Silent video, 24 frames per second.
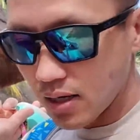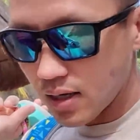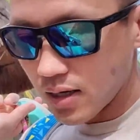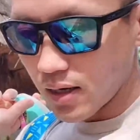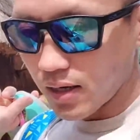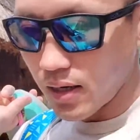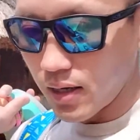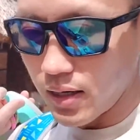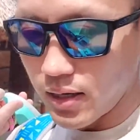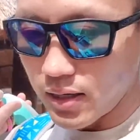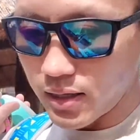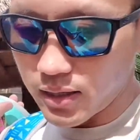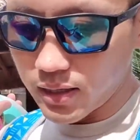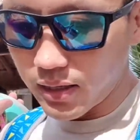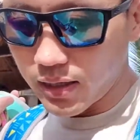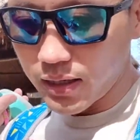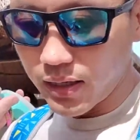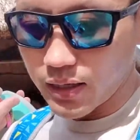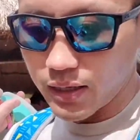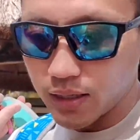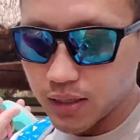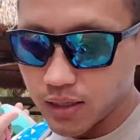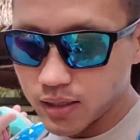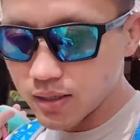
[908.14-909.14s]
And
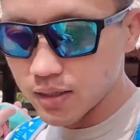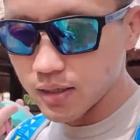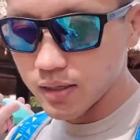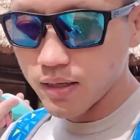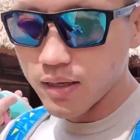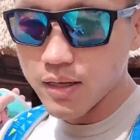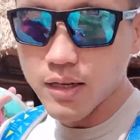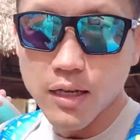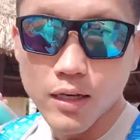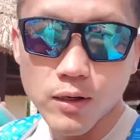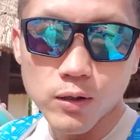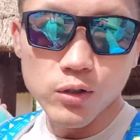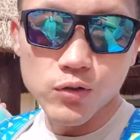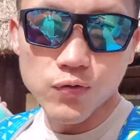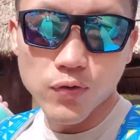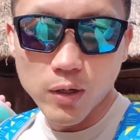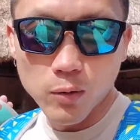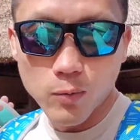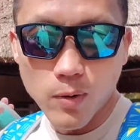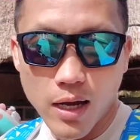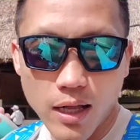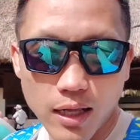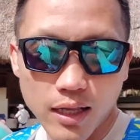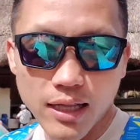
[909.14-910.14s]
it was fun
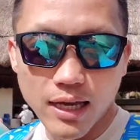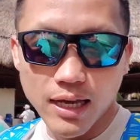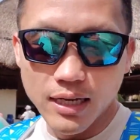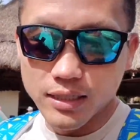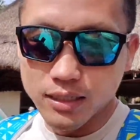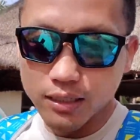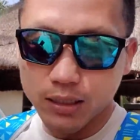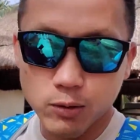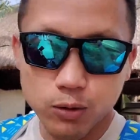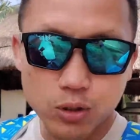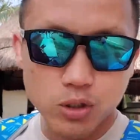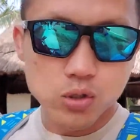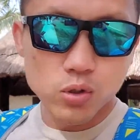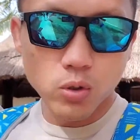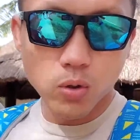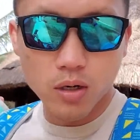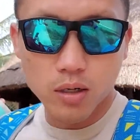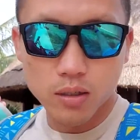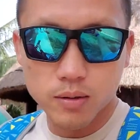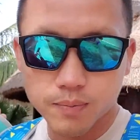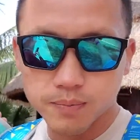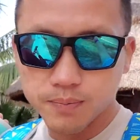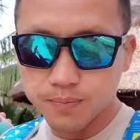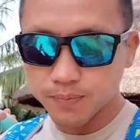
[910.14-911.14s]
while it lasted. It was
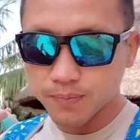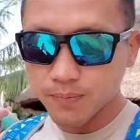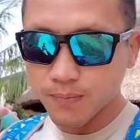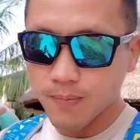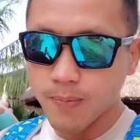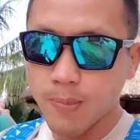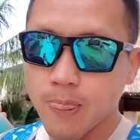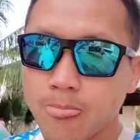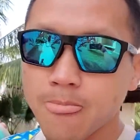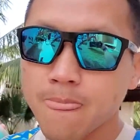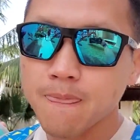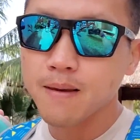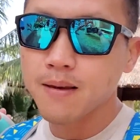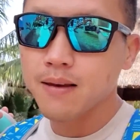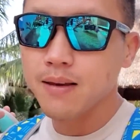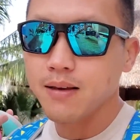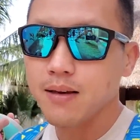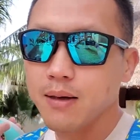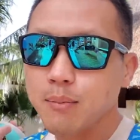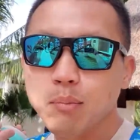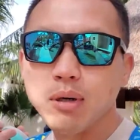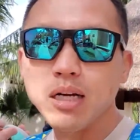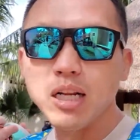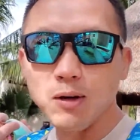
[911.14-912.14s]
short,
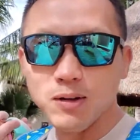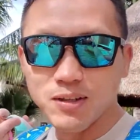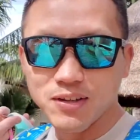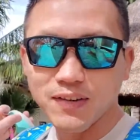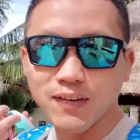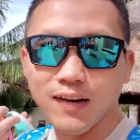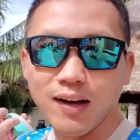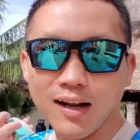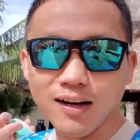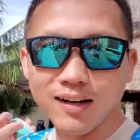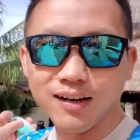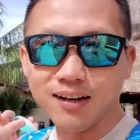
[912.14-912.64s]
but it was fun,